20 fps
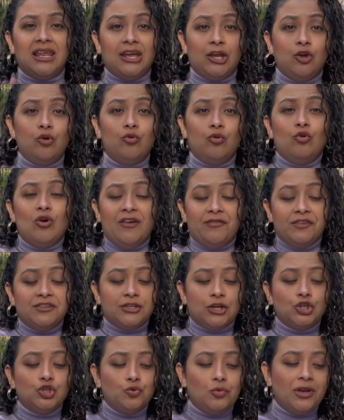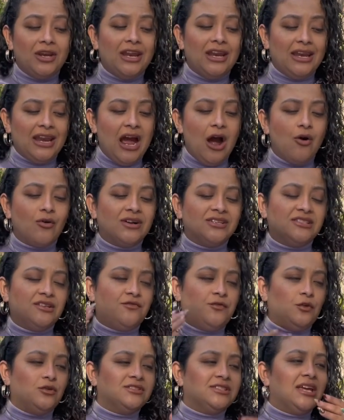Like, you have to start doing it now, because
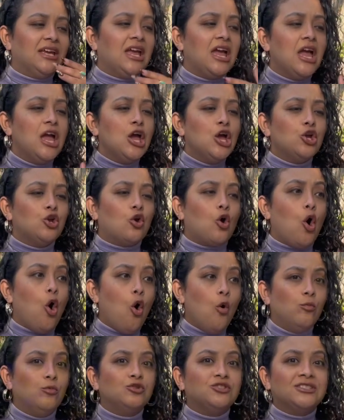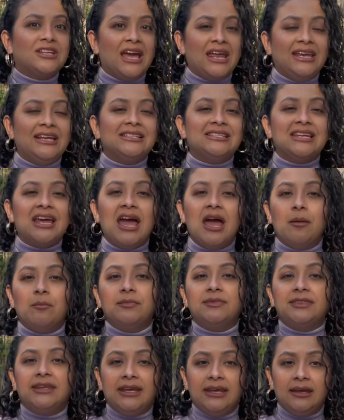it feels like you're almost getting to
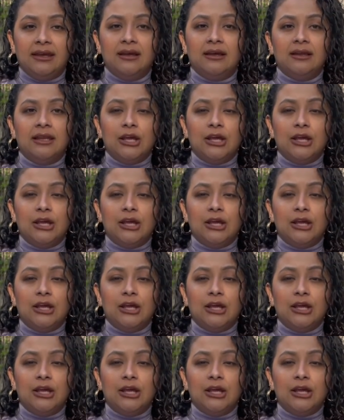empty.